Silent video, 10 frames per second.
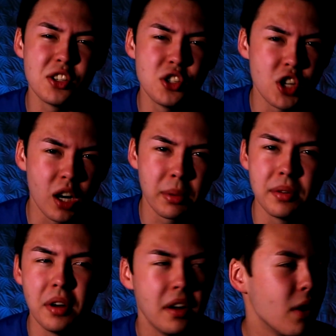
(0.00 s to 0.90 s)
and
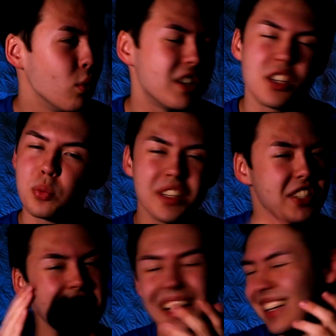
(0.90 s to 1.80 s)
gentlemen, we
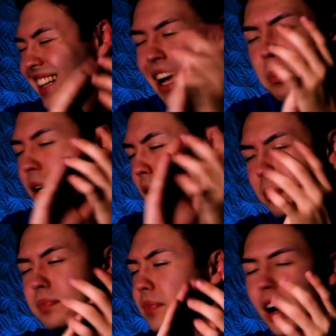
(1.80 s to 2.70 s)
just gotta clap it
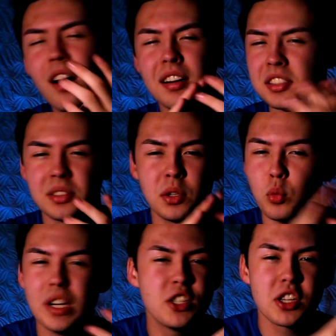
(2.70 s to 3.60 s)
up. Honestly,
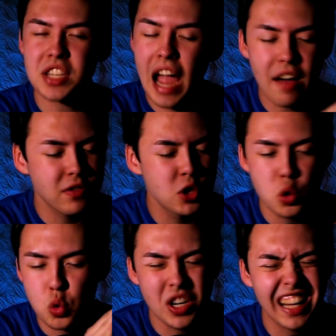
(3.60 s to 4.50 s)
we just have
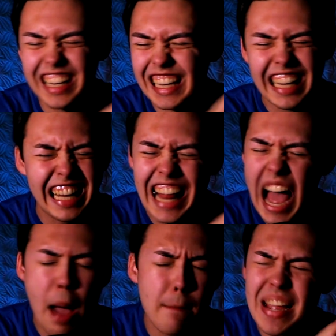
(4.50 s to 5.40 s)
to
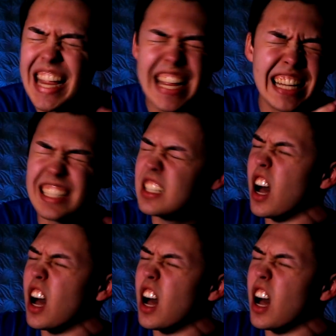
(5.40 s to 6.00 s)
clap it